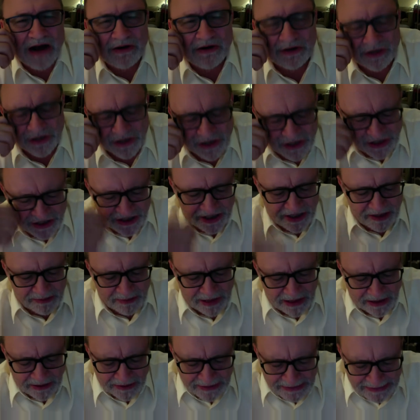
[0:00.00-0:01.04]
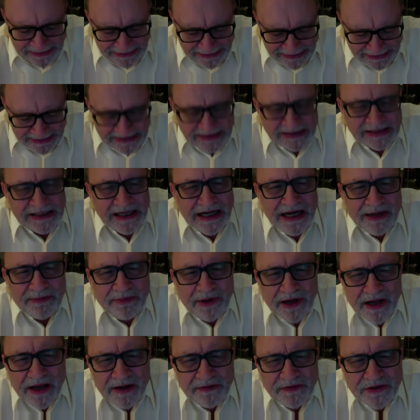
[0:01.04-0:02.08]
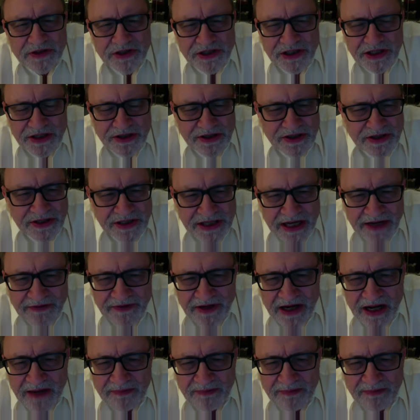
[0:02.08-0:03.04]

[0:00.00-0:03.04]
in cinema. Anybody ever see the 7 Up